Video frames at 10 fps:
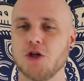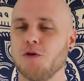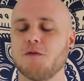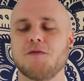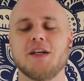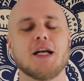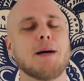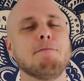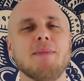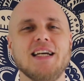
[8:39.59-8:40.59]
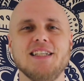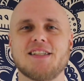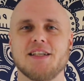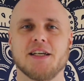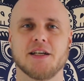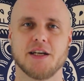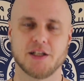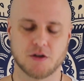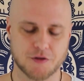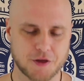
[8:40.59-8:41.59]
you feel amazing
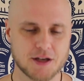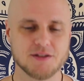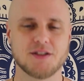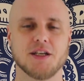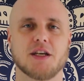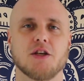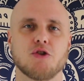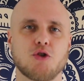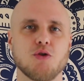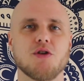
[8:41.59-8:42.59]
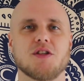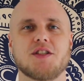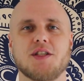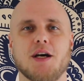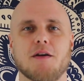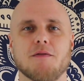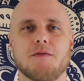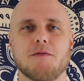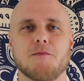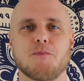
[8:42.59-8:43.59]
and authentic to yourself.
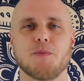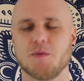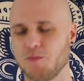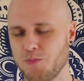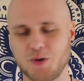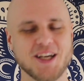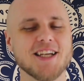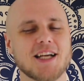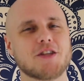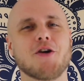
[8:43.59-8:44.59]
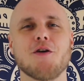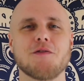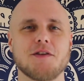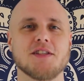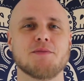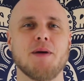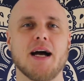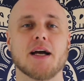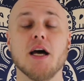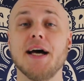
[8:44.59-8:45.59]
Bringing that confidence
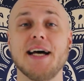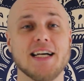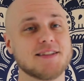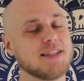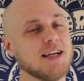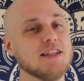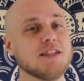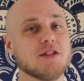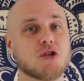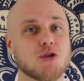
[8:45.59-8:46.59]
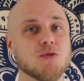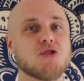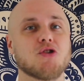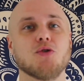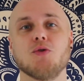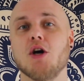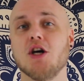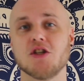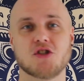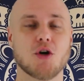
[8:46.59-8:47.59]
back and telling the truth to
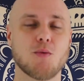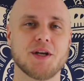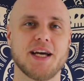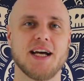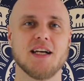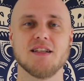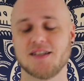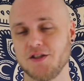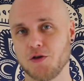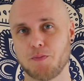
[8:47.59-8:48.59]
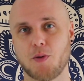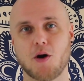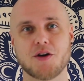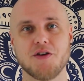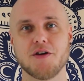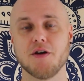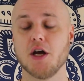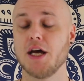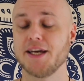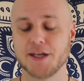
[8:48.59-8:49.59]
someone else and your partner,
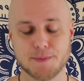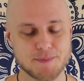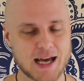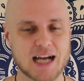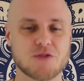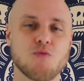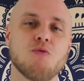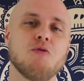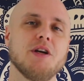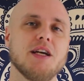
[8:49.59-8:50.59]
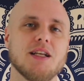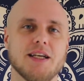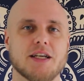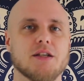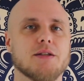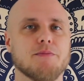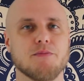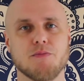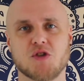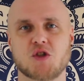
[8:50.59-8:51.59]
that really
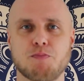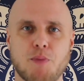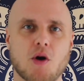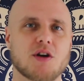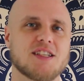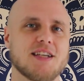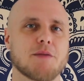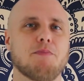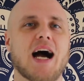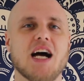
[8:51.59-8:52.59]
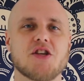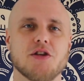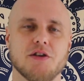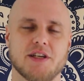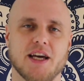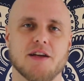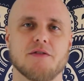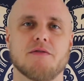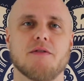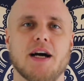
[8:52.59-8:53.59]
sparks that passion again,
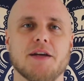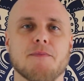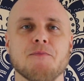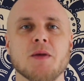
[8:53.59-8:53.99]
right?